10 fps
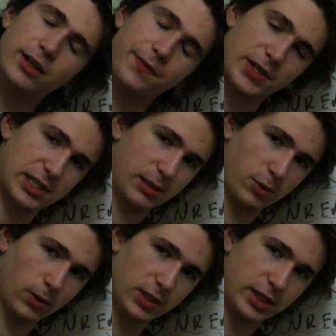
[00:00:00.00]
and that sleep
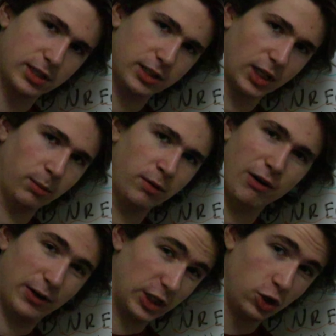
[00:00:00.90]
quality isn't going to be
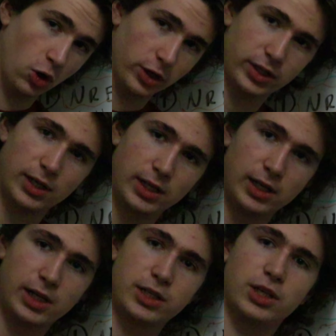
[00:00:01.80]
very good.
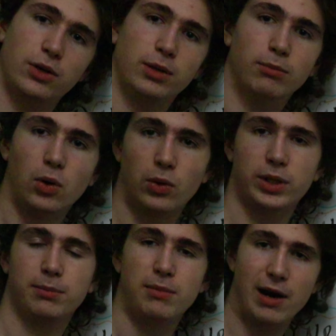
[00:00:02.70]
So the more
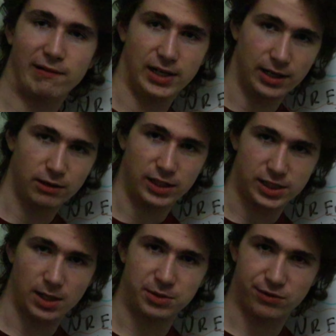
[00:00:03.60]
the merrier in
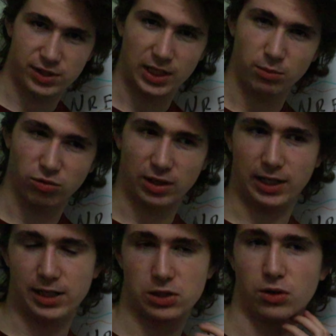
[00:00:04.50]
terms of sleep,
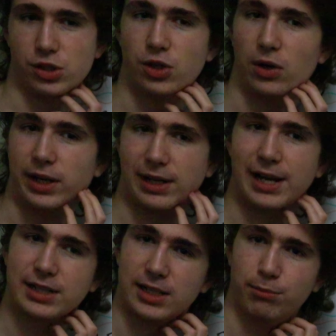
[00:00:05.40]
really, as long as you're not
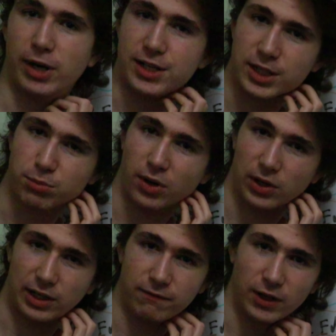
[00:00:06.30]
neglecting basic
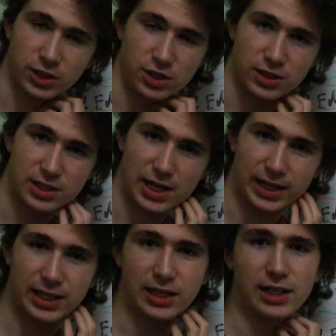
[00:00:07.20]
bodily functions
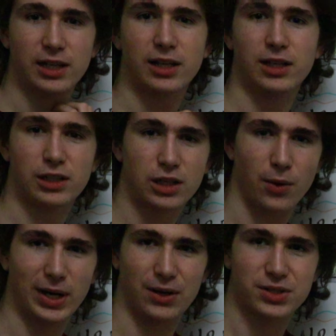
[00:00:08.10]
like
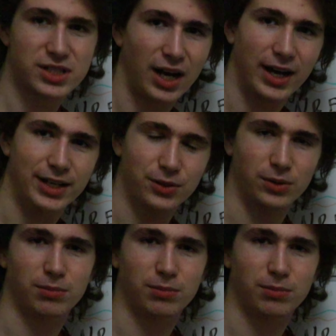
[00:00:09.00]
going outside or